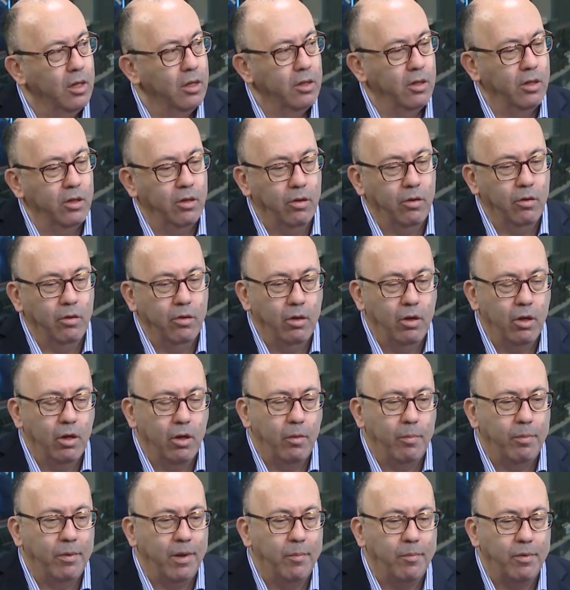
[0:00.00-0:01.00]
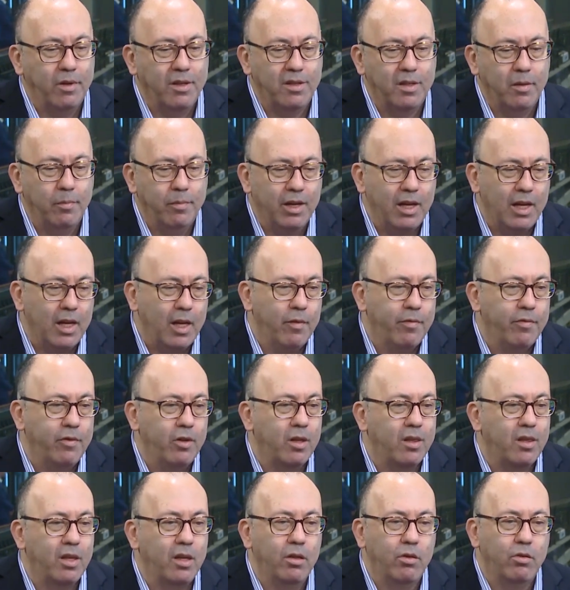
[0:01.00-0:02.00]
You know, a lot of people say, but I have
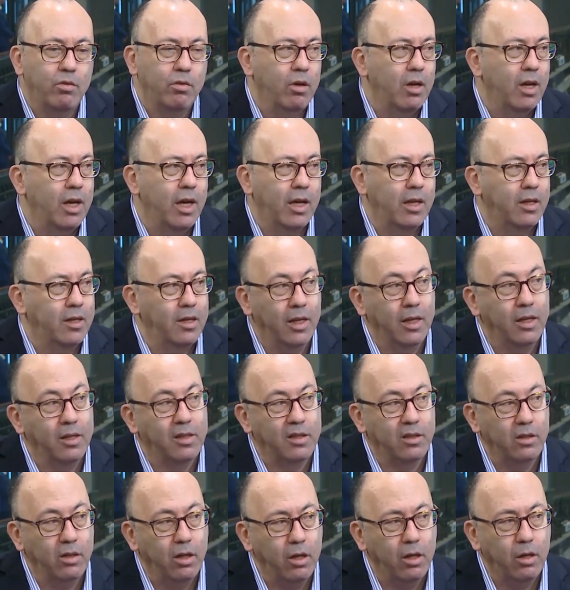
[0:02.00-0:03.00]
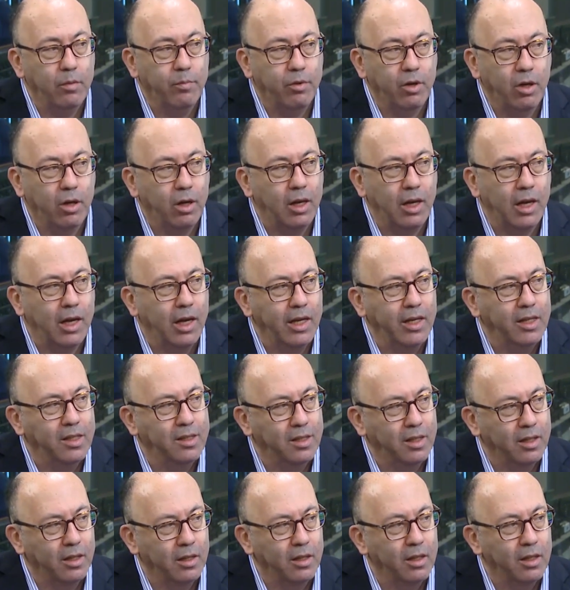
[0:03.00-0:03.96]
nothing to hide. It's not about hiding.